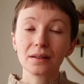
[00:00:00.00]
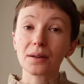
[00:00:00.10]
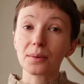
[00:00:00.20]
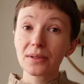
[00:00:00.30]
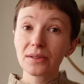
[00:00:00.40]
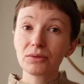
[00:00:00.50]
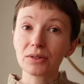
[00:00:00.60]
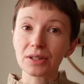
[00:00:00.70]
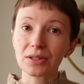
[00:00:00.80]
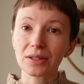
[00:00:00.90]
there was a
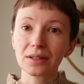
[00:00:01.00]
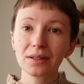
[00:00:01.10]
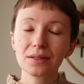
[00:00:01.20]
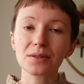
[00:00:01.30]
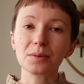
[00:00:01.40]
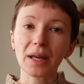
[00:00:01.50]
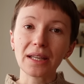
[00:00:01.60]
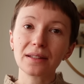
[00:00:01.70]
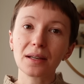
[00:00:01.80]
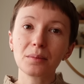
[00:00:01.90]
tradition to
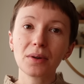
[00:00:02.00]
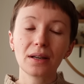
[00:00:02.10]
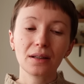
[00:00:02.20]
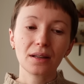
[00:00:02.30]
make them